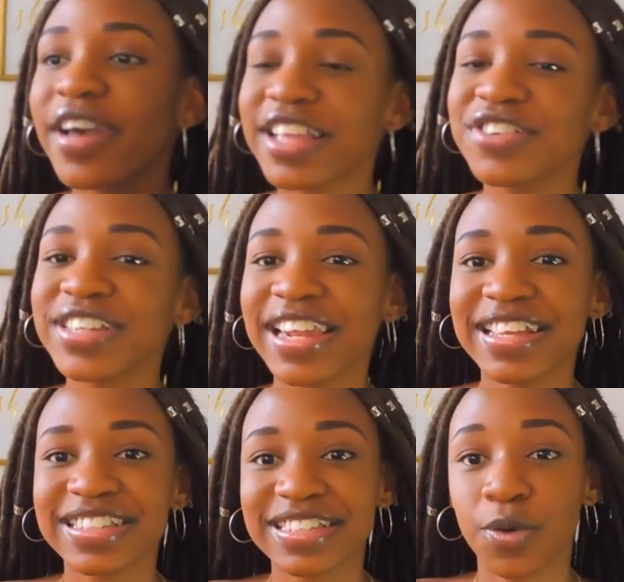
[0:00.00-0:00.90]
can you tell
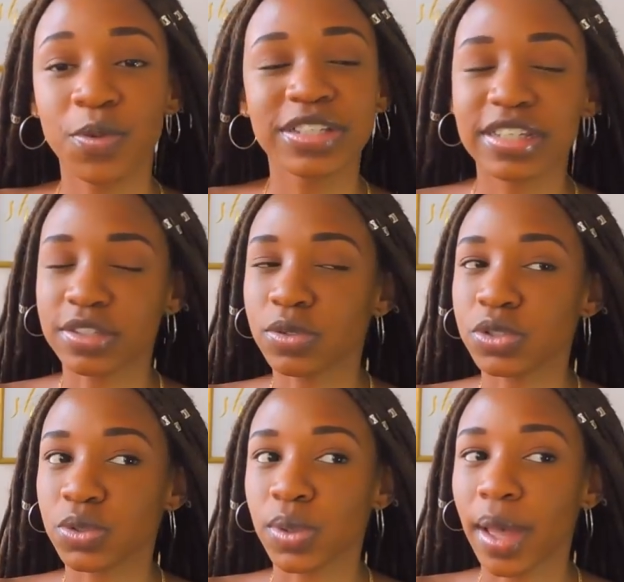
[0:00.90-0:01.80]
us, which is
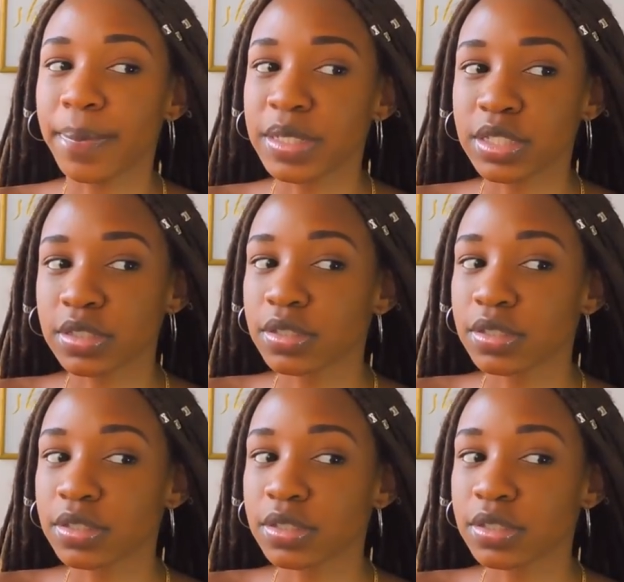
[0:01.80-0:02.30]
also a bit,